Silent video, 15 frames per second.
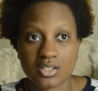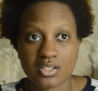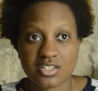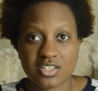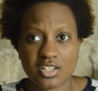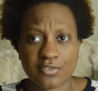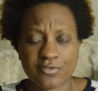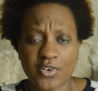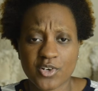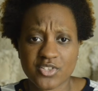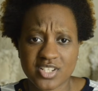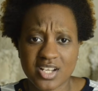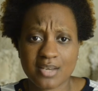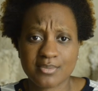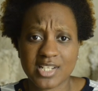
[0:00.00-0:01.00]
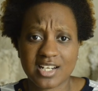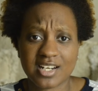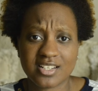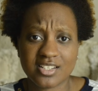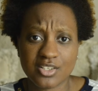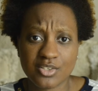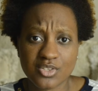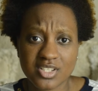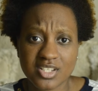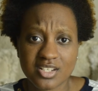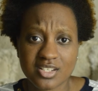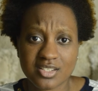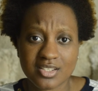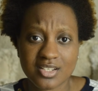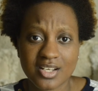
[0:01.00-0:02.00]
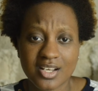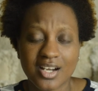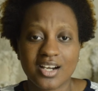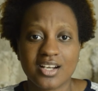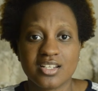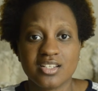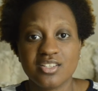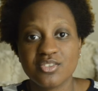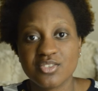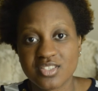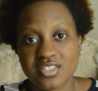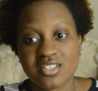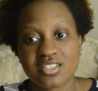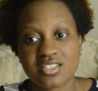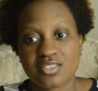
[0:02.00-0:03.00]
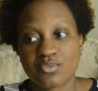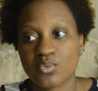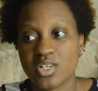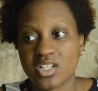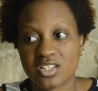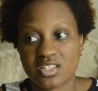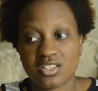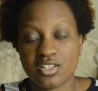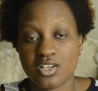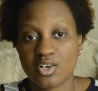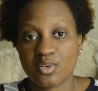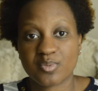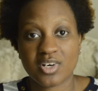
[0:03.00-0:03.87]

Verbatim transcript: So the first time that I used this with no